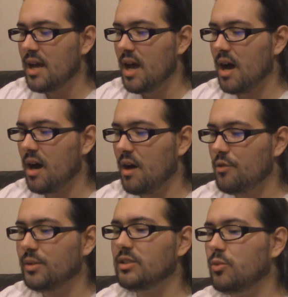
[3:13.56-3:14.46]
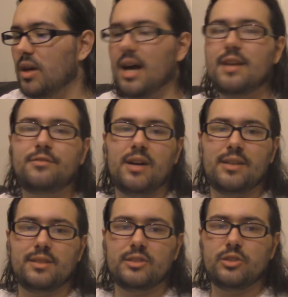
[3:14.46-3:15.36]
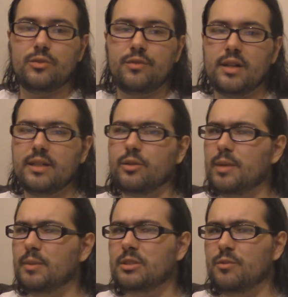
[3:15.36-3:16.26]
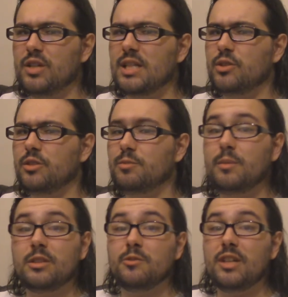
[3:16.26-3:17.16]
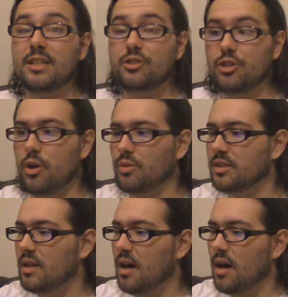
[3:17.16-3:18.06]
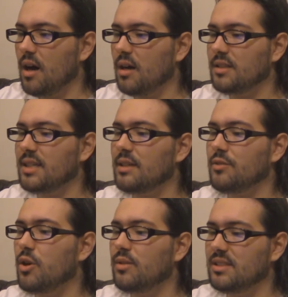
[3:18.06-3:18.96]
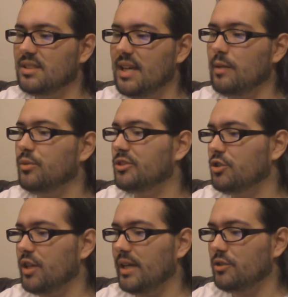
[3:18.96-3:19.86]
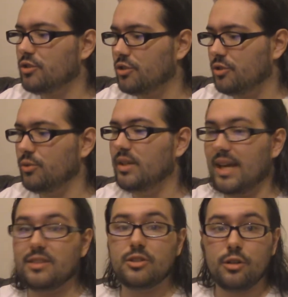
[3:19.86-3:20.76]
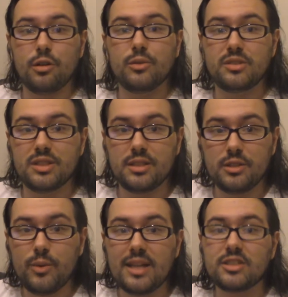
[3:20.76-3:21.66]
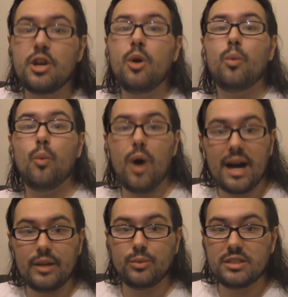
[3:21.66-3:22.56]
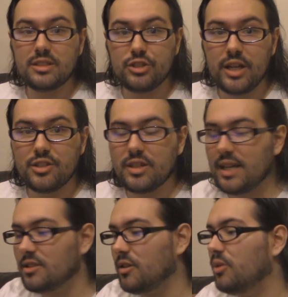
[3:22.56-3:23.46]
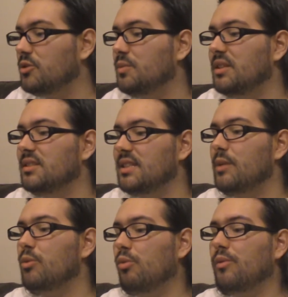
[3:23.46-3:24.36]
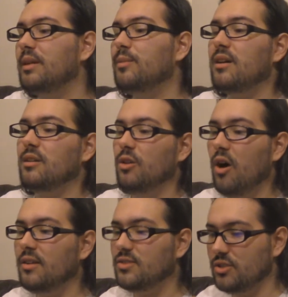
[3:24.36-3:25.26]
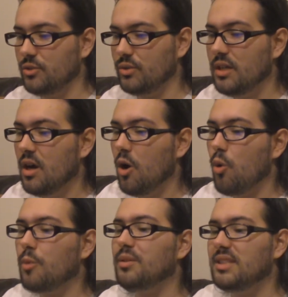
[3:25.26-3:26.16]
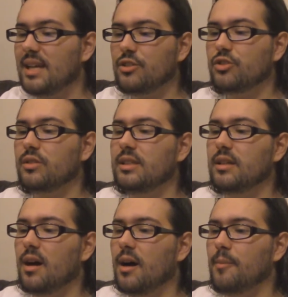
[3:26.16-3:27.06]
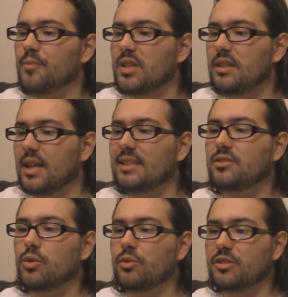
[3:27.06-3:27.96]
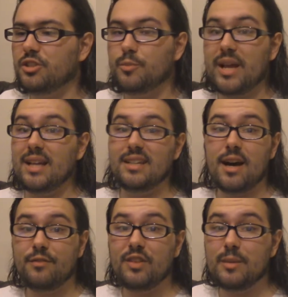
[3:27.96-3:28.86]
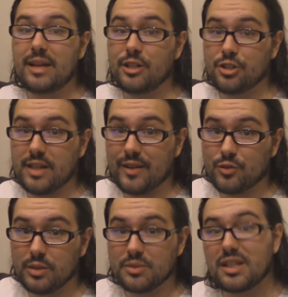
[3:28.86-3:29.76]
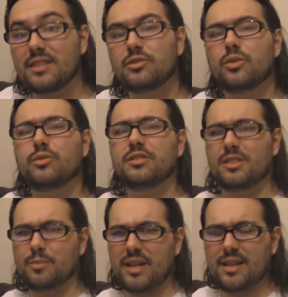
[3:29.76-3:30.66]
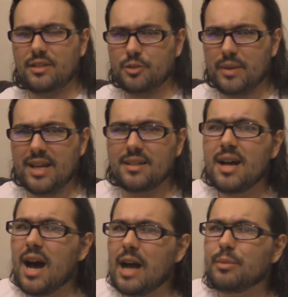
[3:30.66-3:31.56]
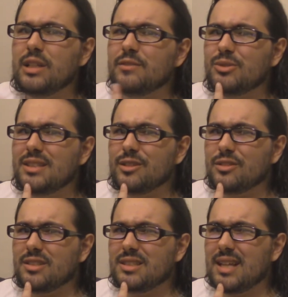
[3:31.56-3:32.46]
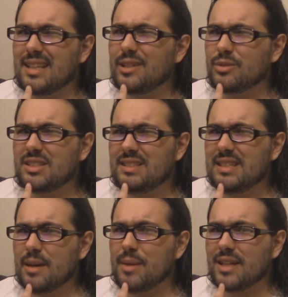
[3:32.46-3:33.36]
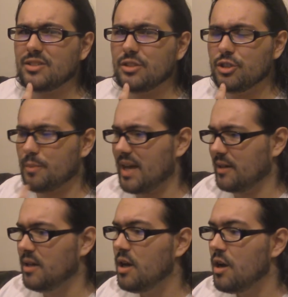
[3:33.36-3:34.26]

The reason why I find this so funny, though, maybe some of you guys know this, maybe some of you guys don't. Detective Conan's name was changed to Case Closed in the U.S. Why was it changed to Case Closed? Because they were worried about a lawsuit or potentially the license holders in Japan. Not Funimation, actually. It was the license holders in Japan. I believe it was I think it was TMS in Japan.